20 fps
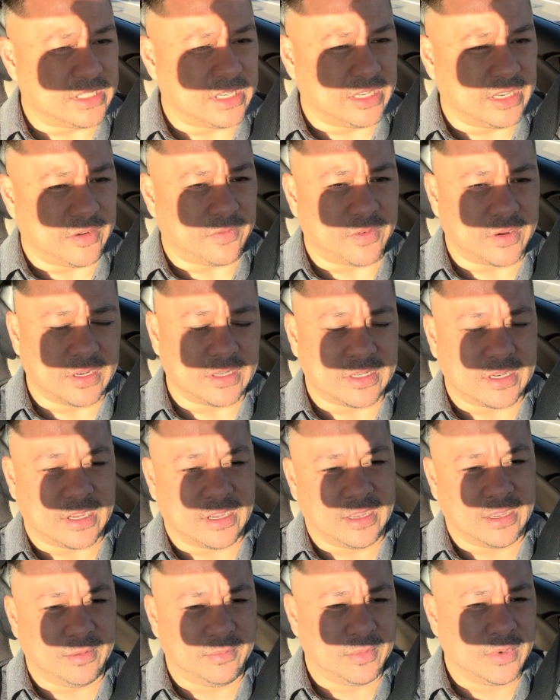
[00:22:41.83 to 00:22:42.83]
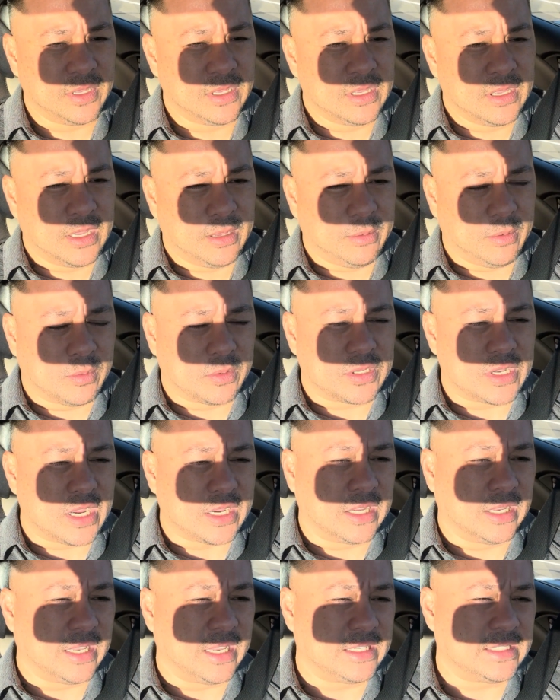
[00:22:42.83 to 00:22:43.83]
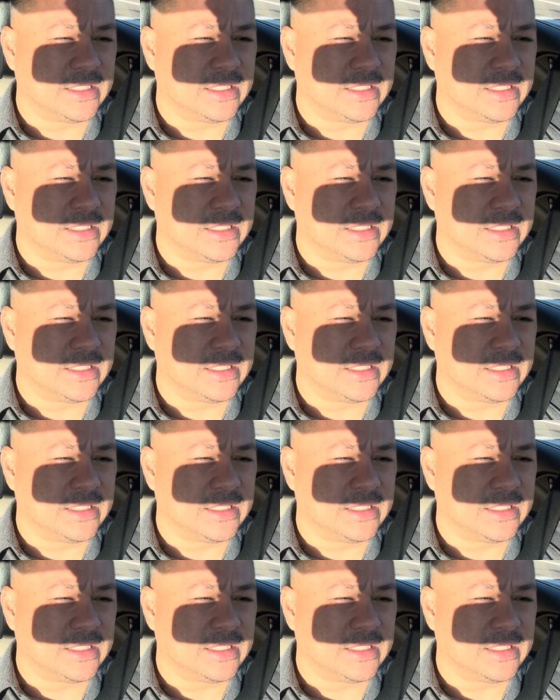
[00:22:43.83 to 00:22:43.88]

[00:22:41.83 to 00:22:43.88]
a different time. I mean, we're talking like